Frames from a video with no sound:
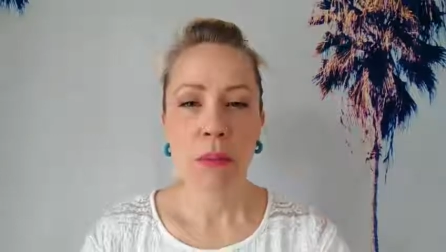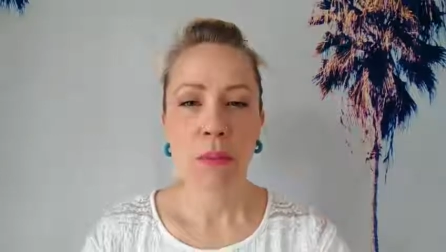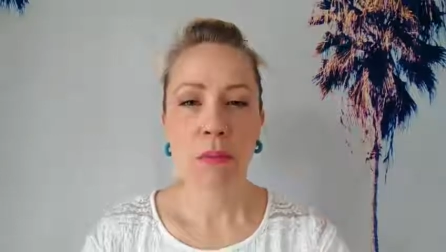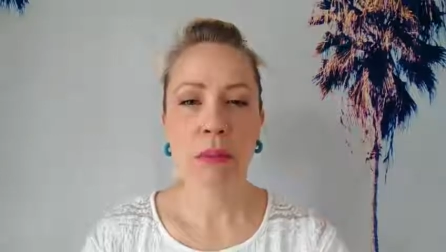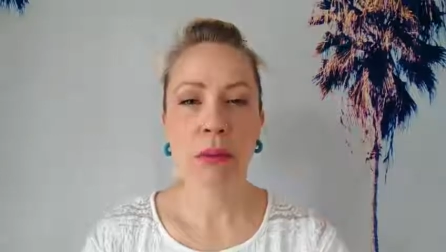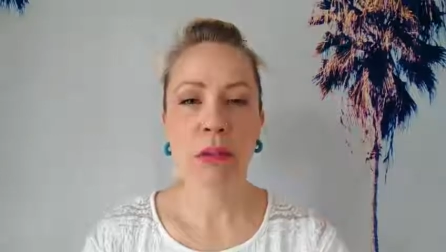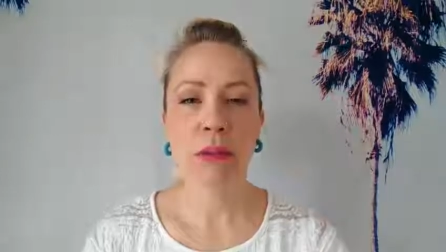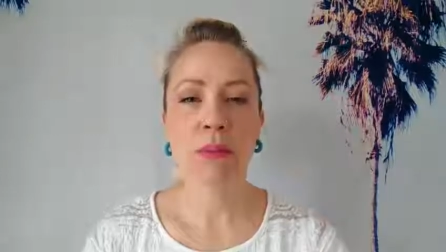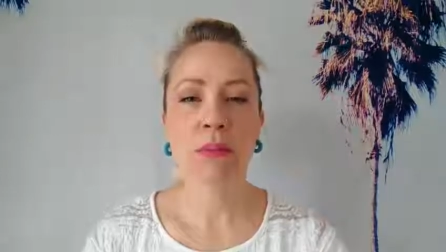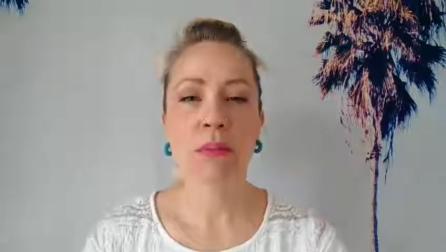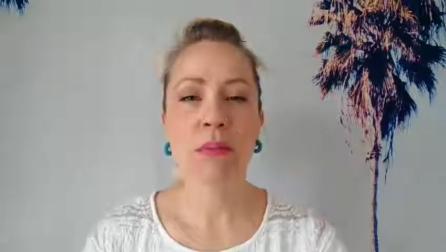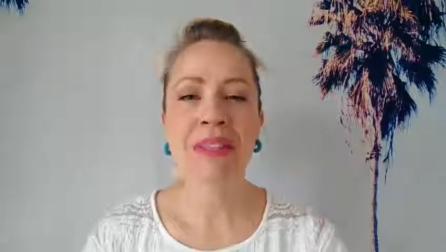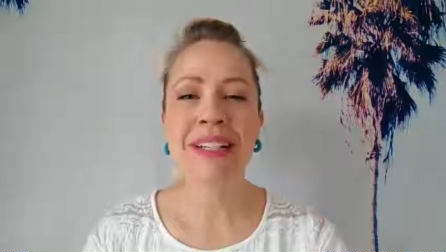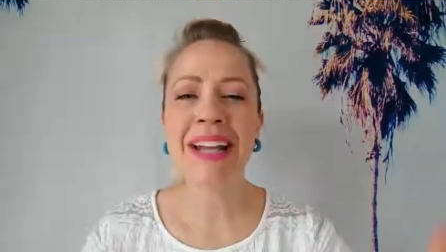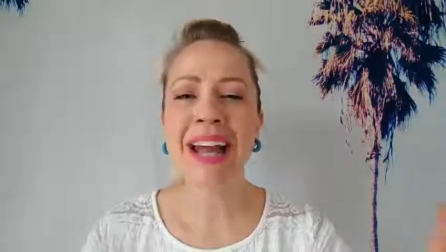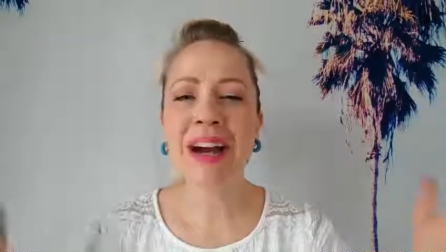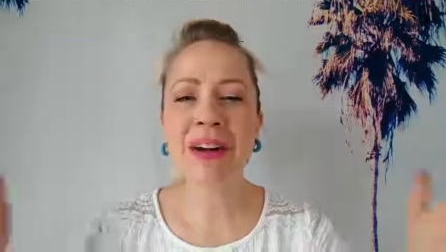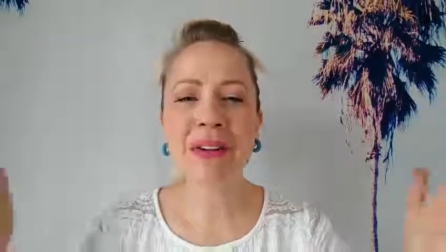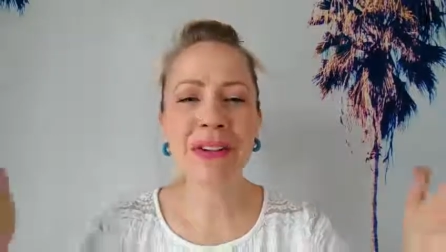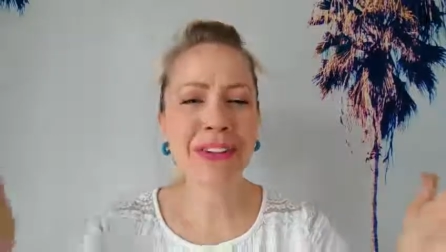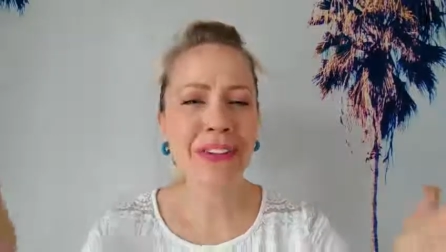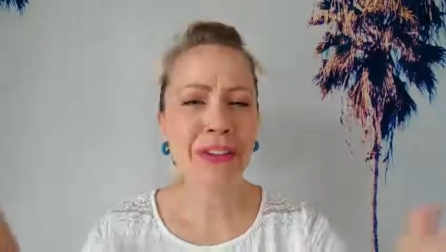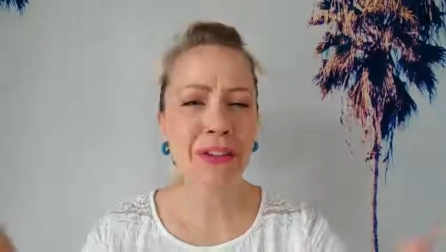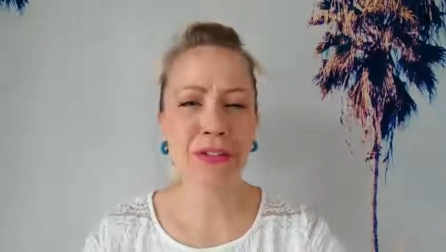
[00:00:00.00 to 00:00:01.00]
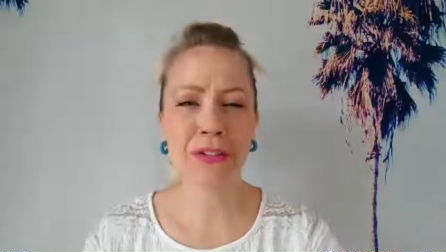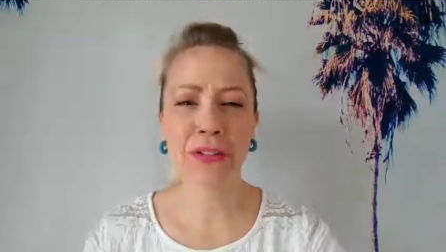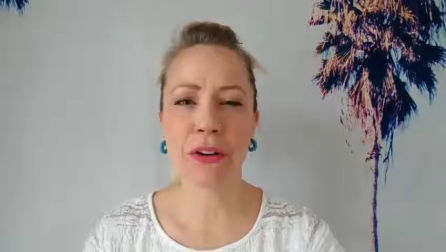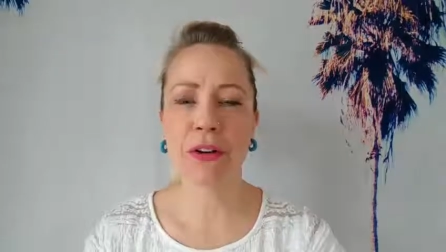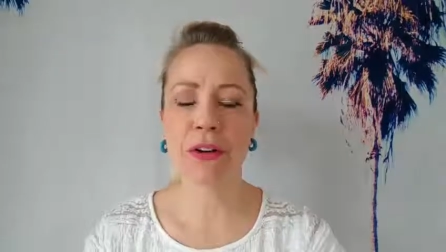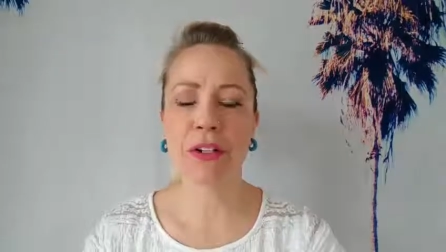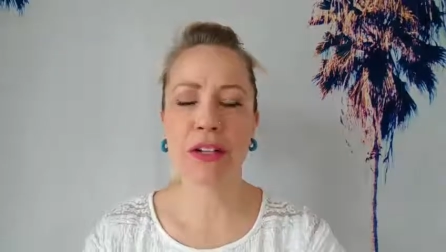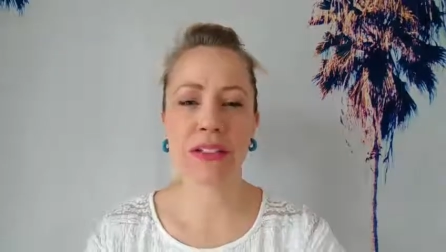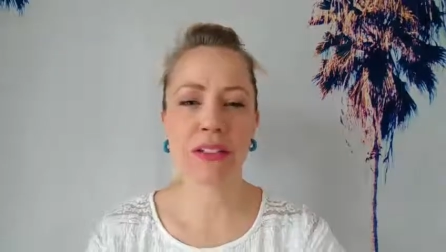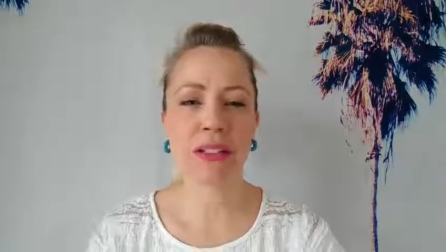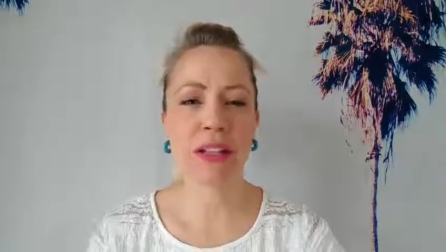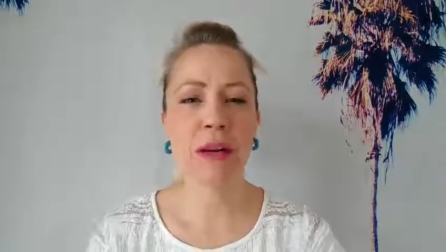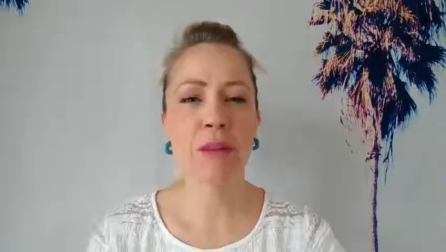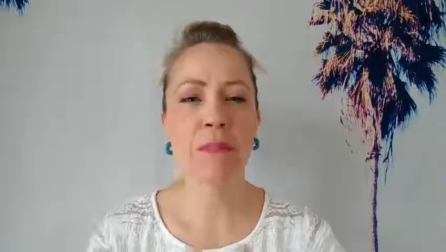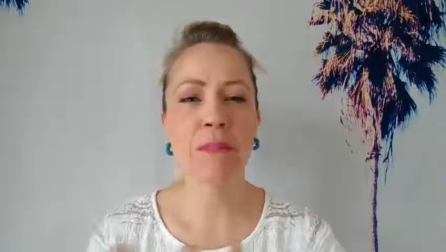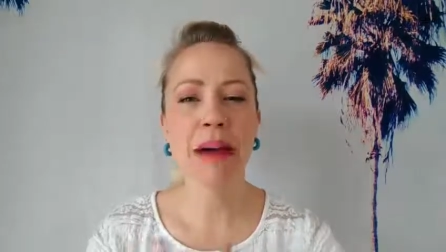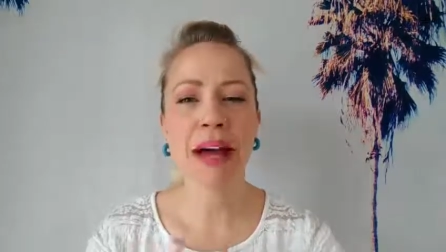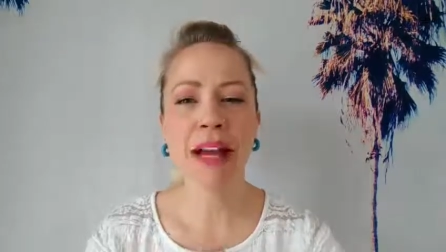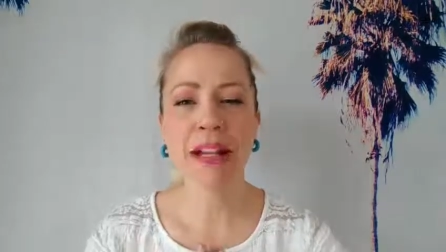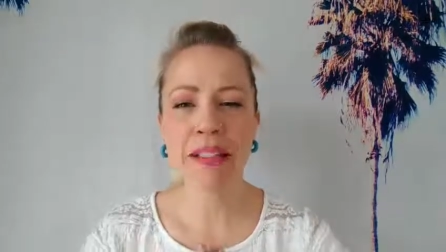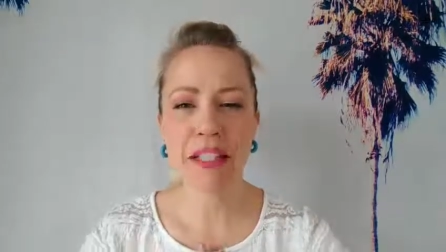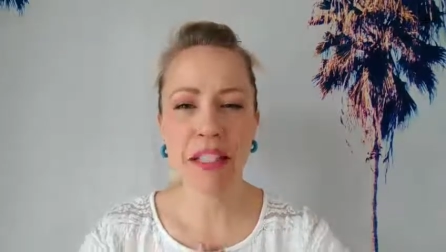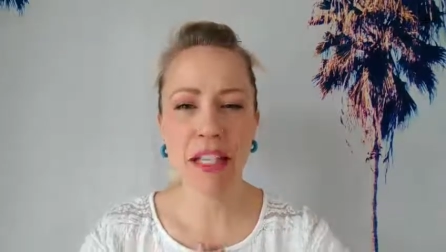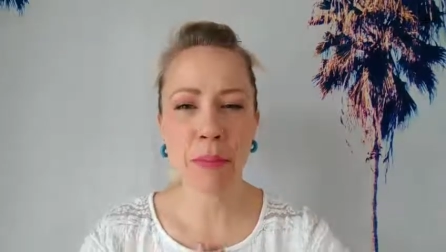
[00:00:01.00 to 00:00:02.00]
but narrow your focus, come
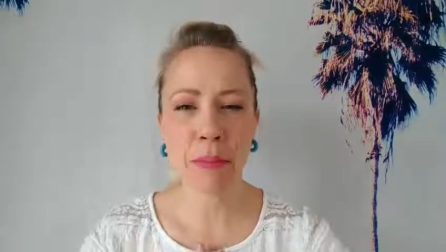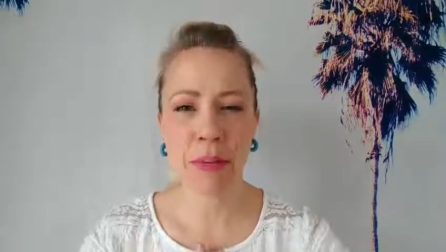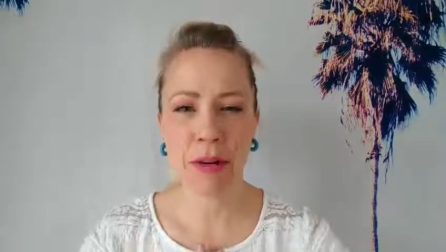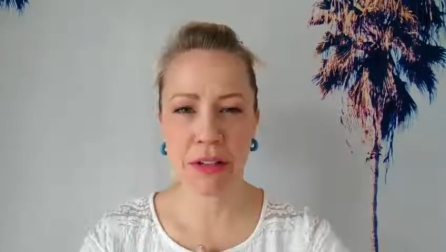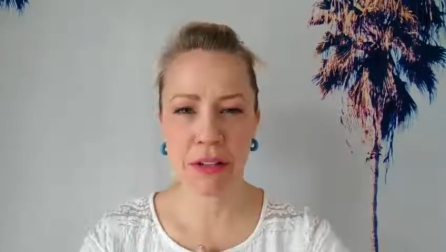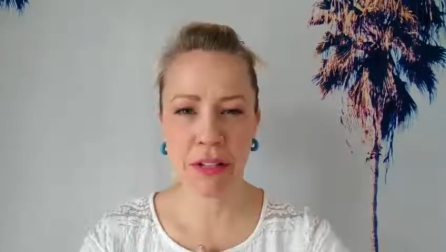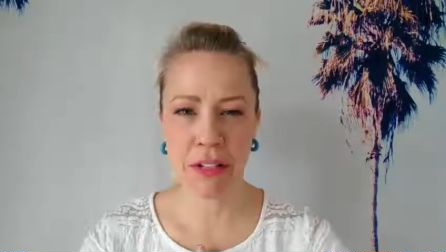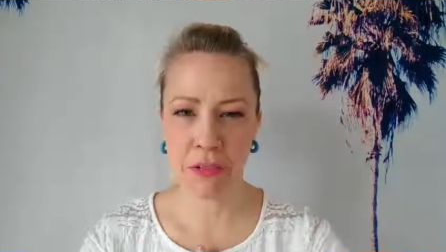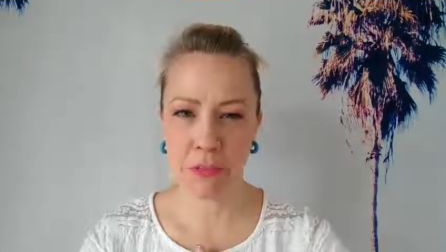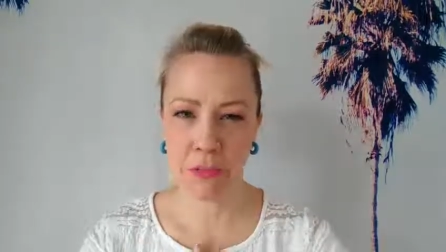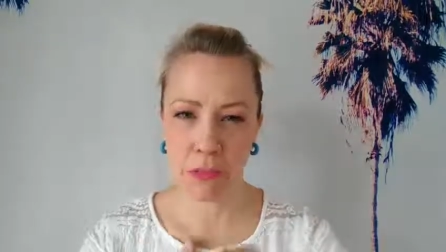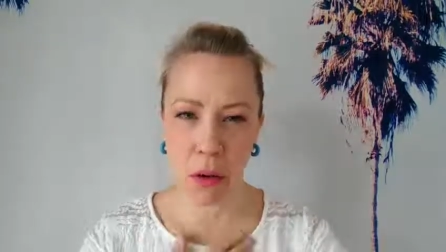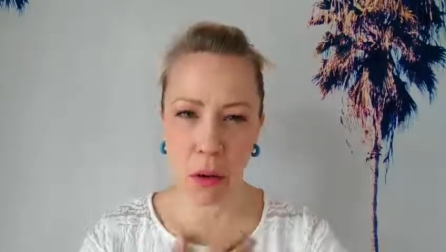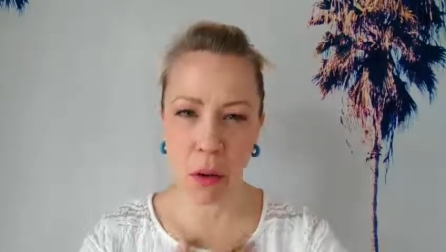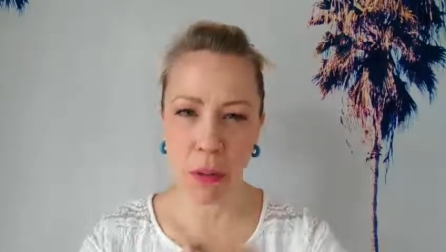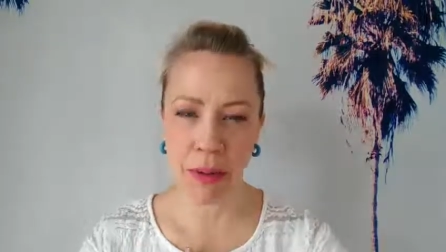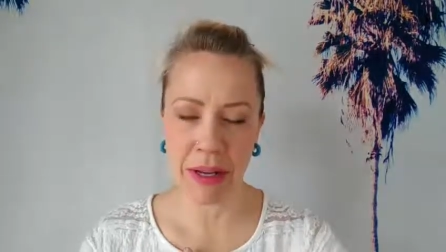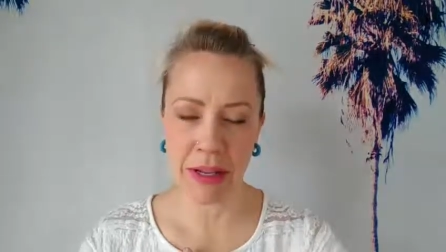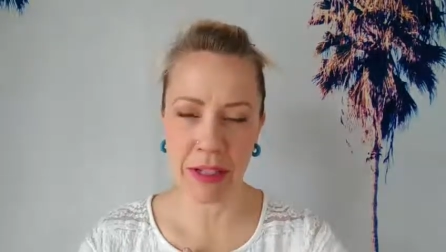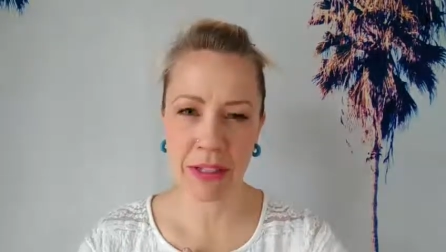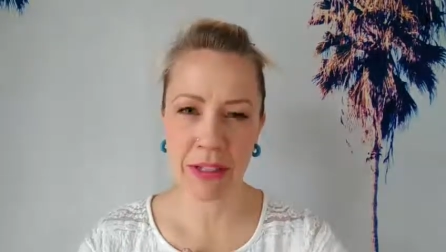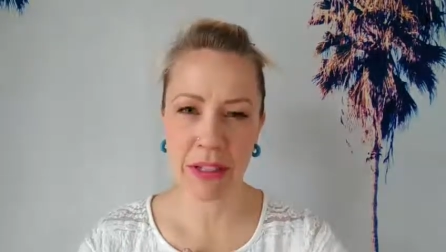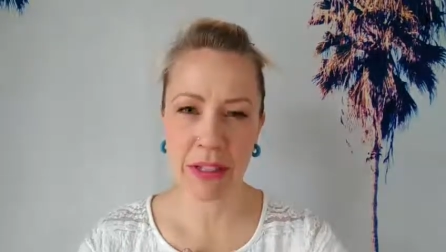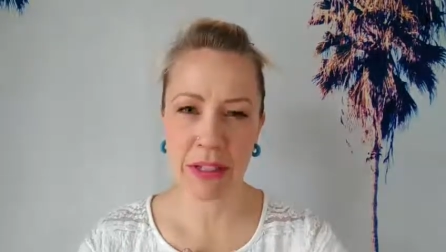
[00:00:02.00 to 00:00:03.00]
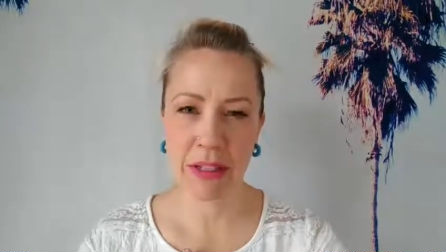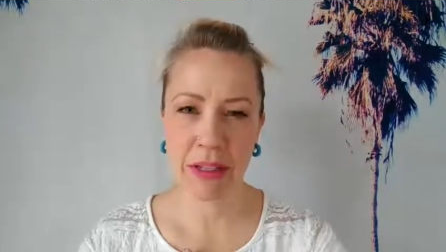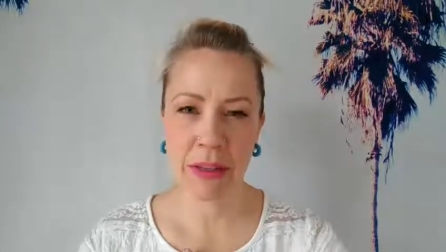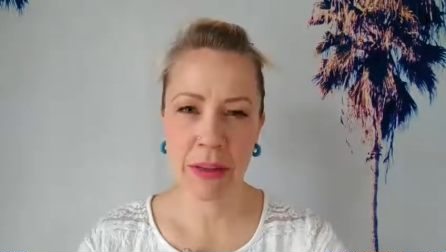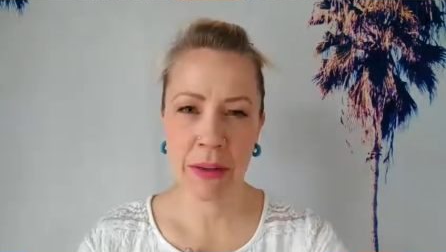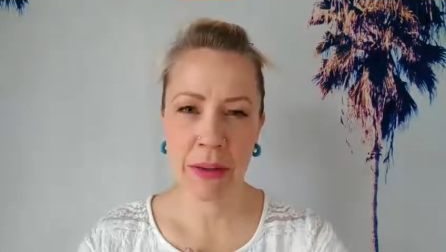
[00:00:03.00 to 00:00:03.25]
back to the present moment